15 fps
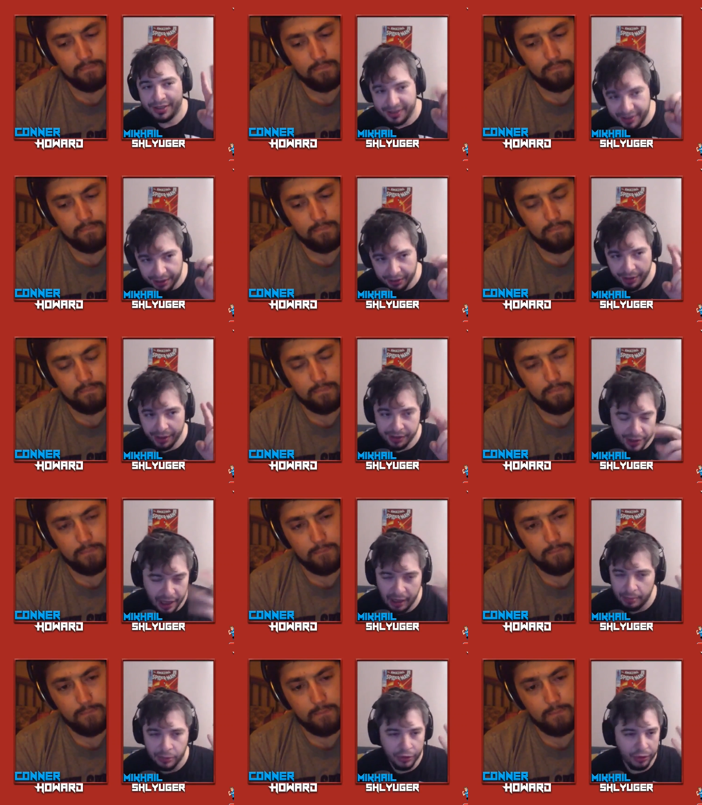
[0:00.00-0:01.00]
Speaker 1: serious
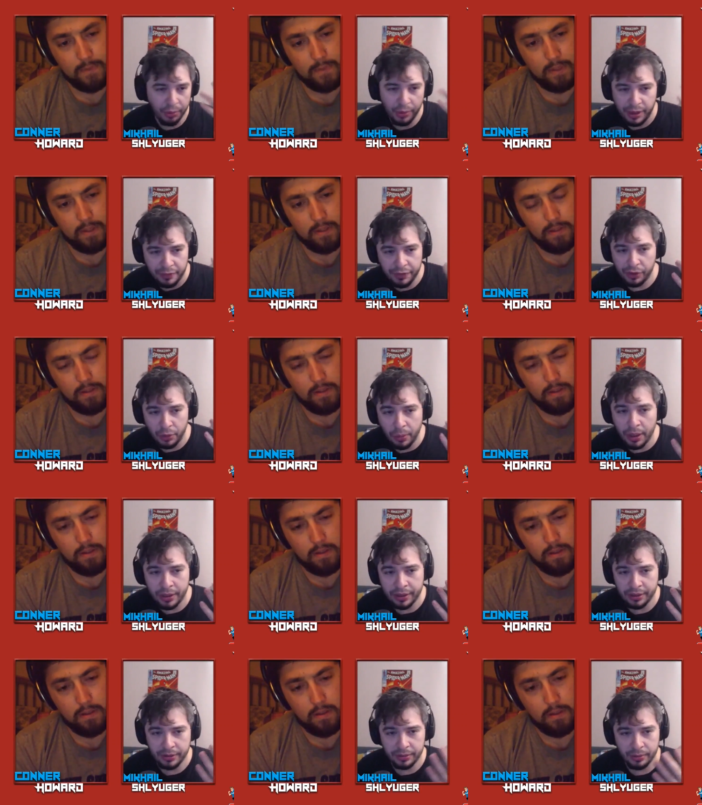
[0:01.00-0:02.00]
gamers, whatever you
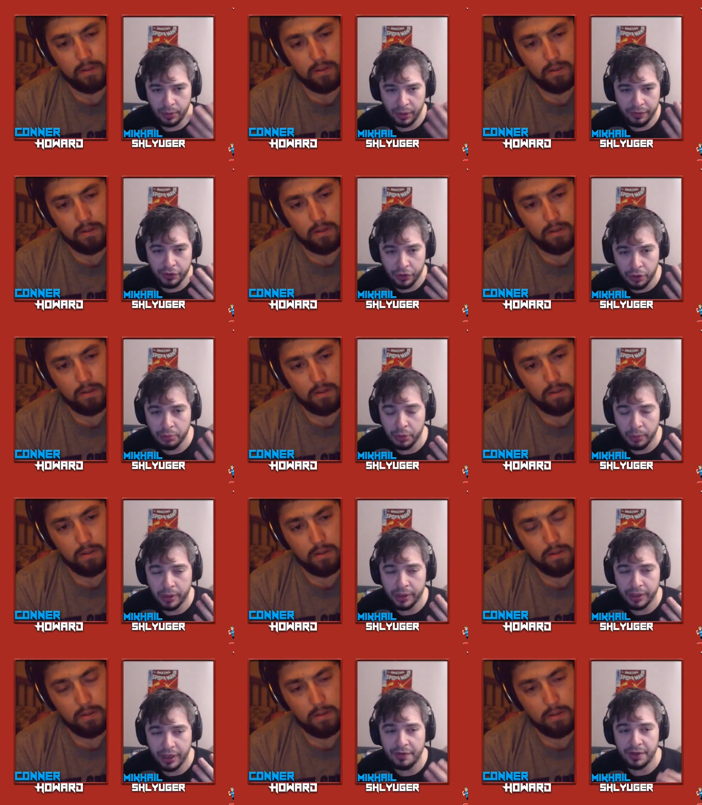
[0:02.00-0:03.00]
wanna, whatever term you
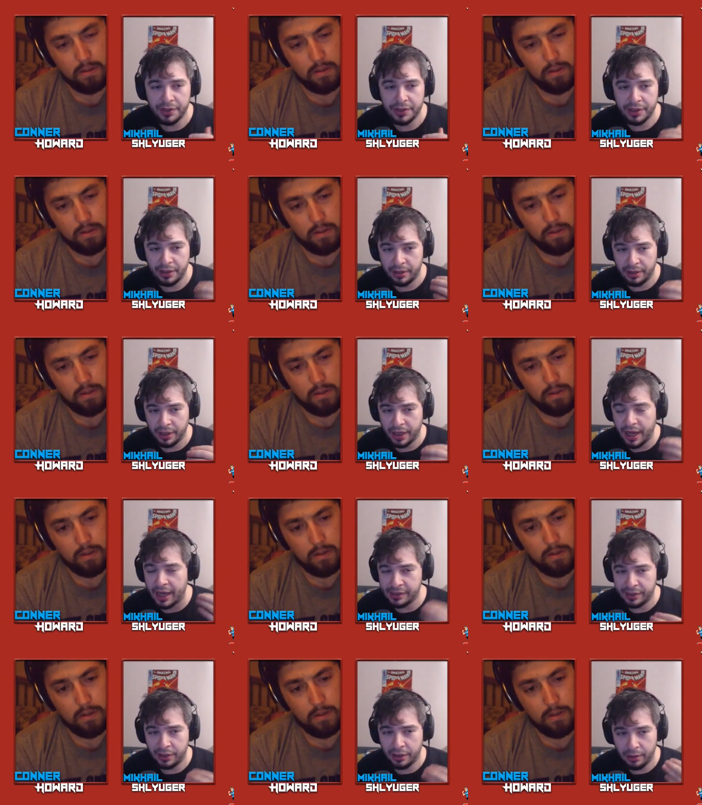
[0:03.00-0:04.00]
want to give us. The the
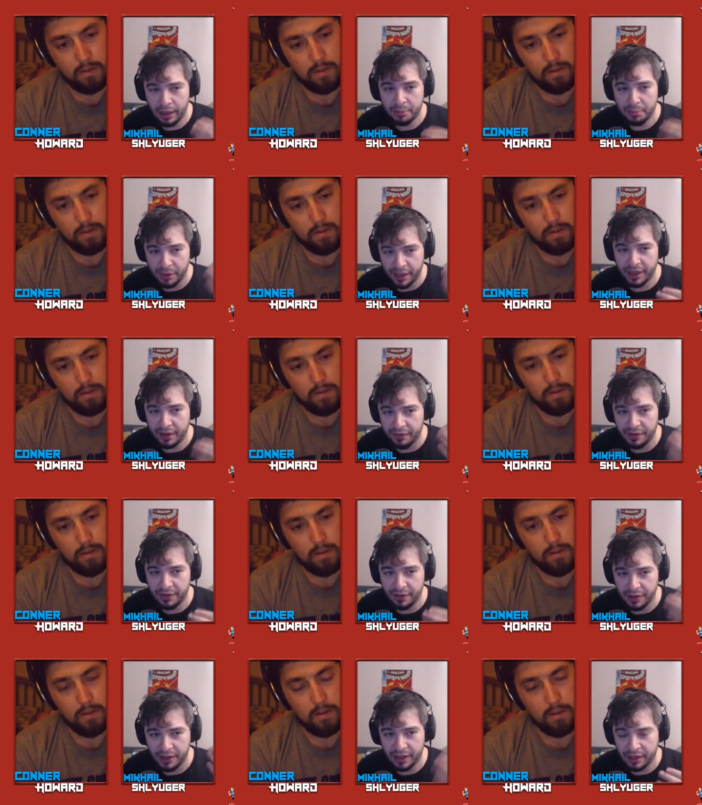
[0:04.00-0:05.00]
guys that are like playing
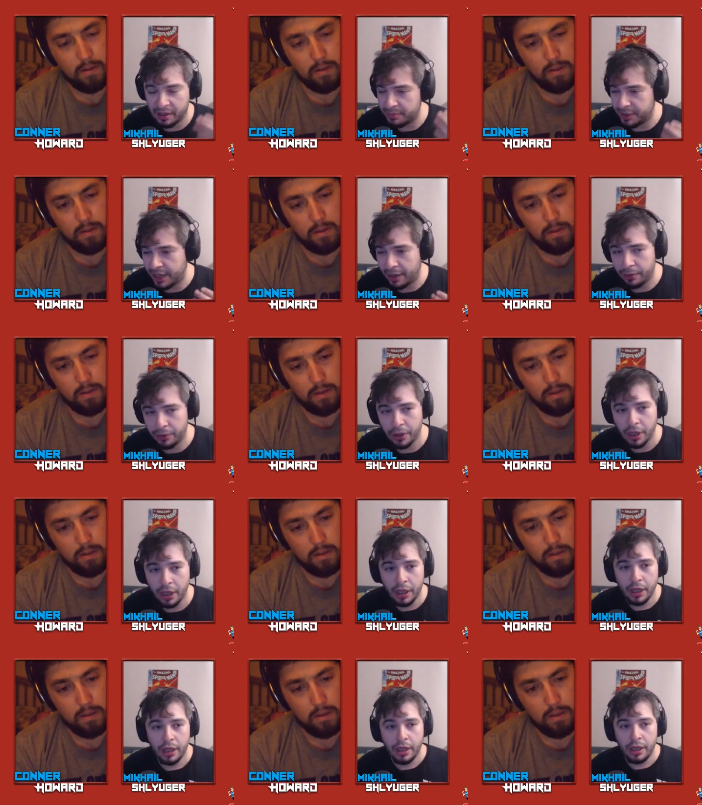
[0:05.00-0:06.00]
everything that comes out
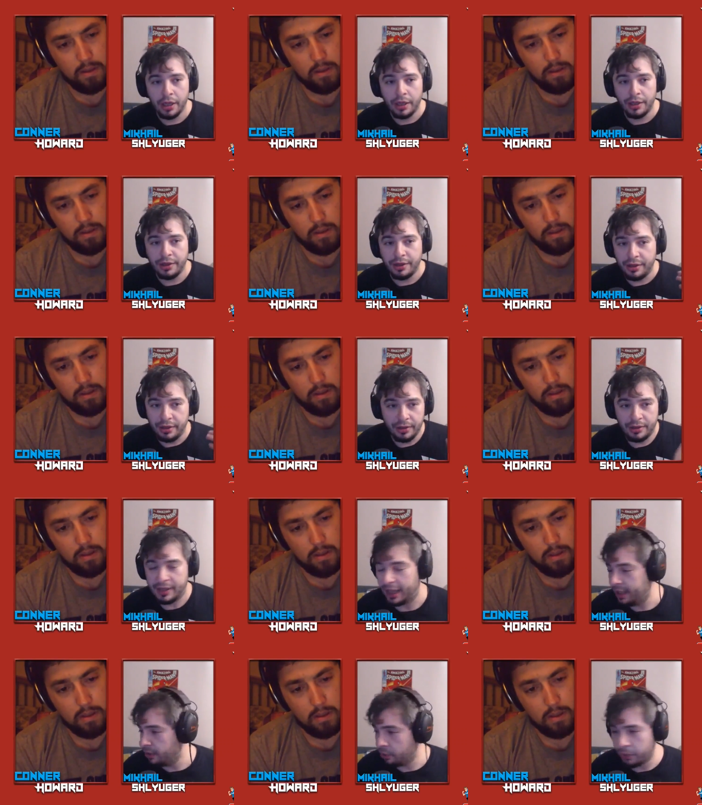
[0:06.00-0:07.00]

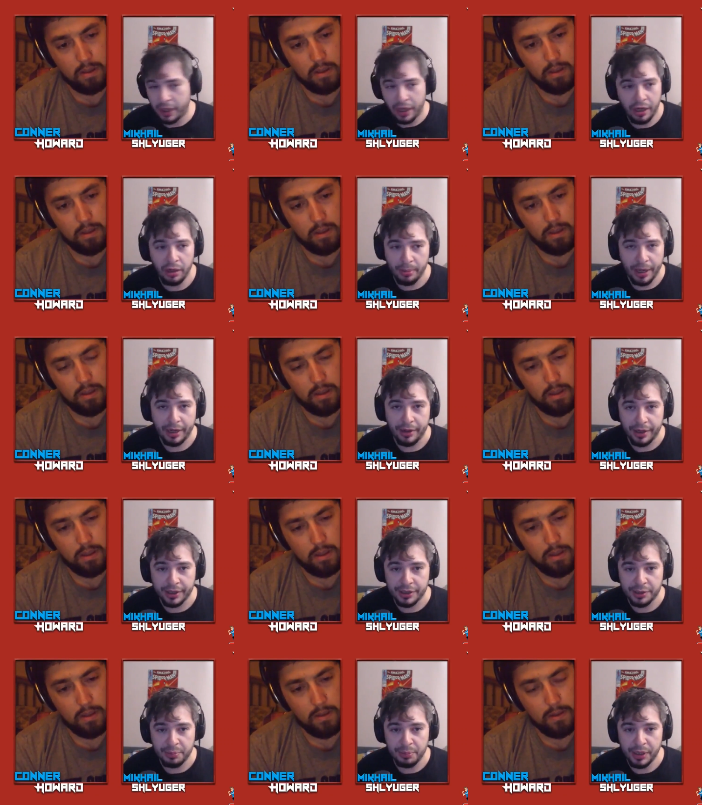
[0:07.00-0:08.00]
they don't care about
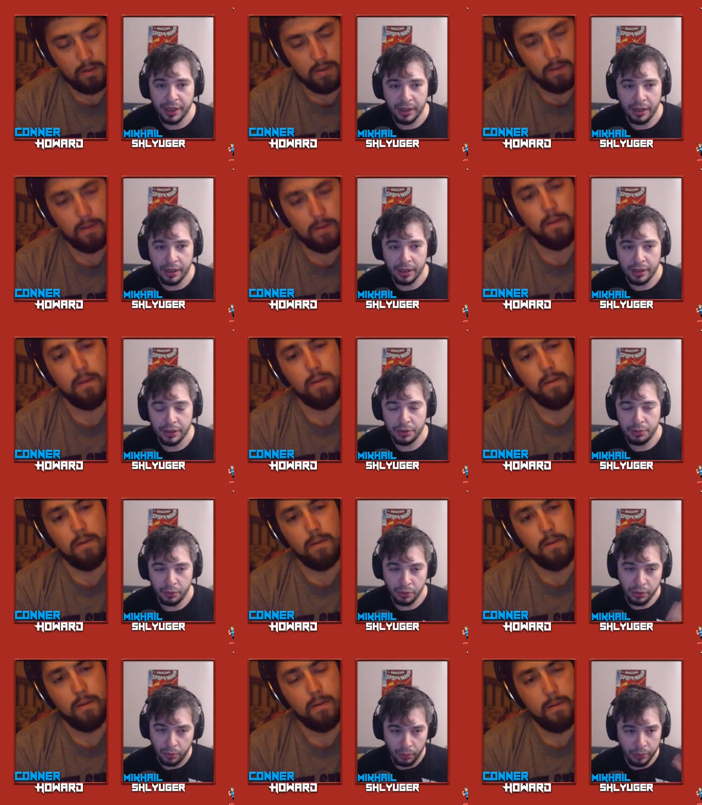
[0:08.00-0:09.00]
us because
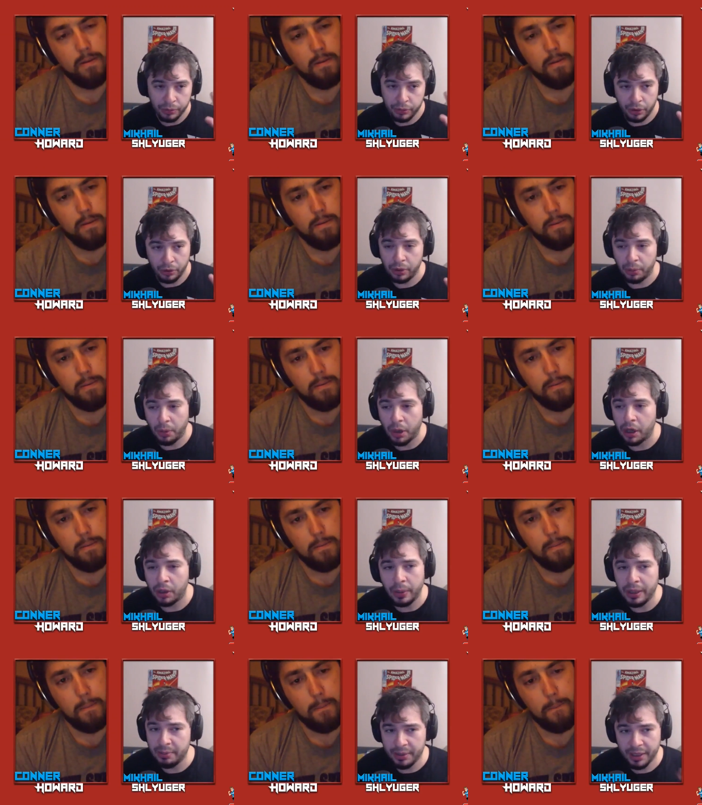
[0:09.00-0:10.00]
we'll we'll totally
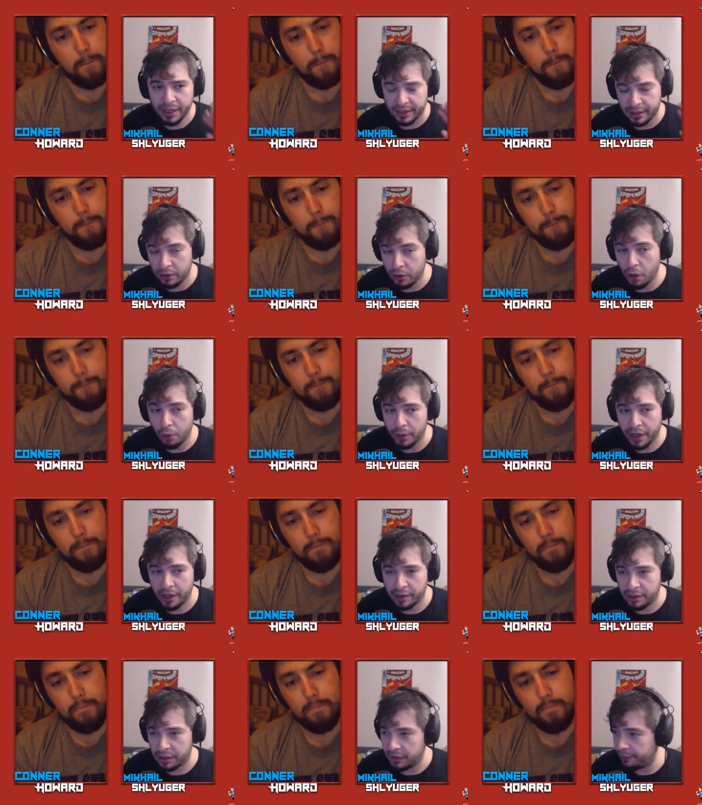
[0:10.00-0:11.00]
walk away and be like, no, we're
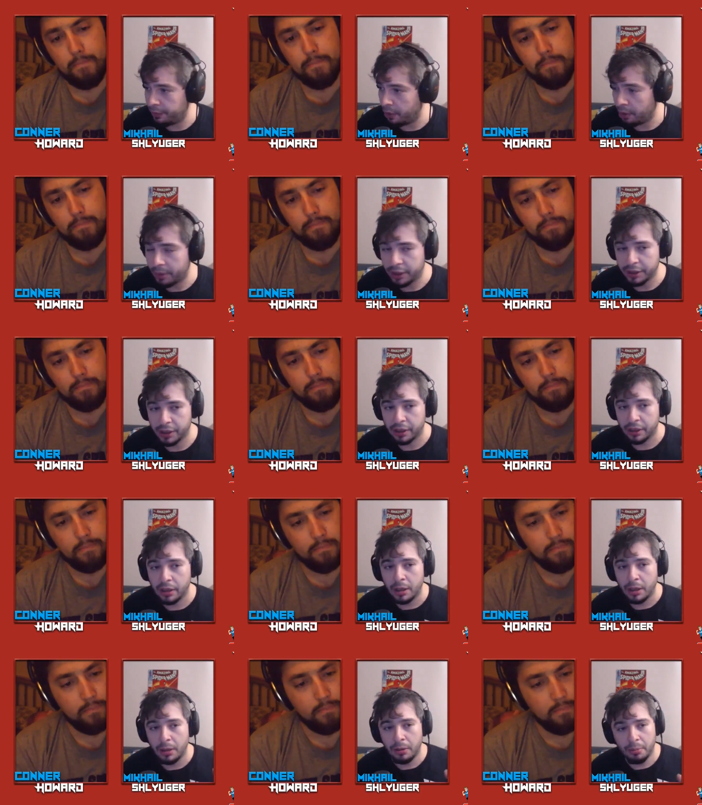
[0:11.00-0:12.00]
not going to give you our money.
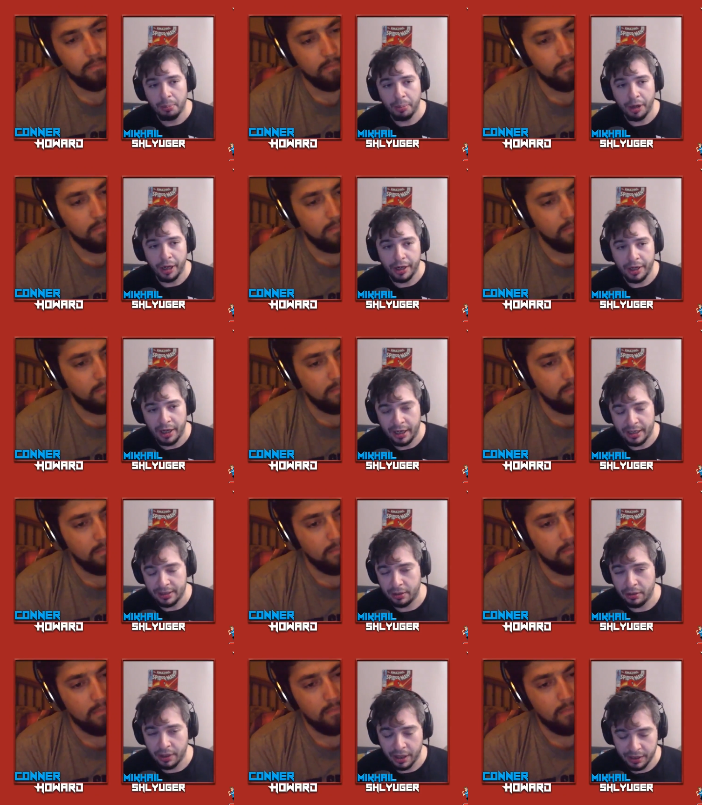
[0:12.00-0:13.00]
But as
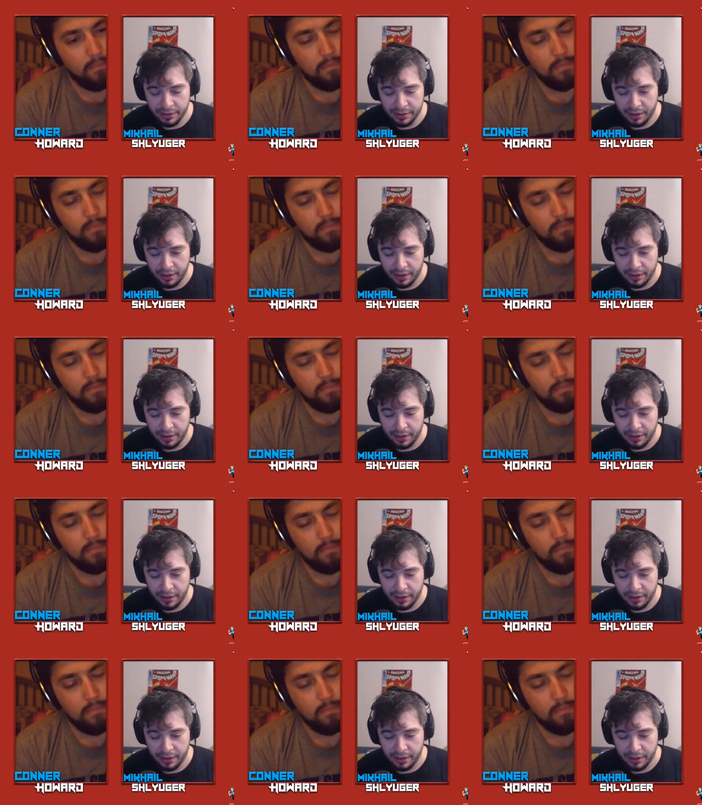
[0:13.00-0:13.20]
long as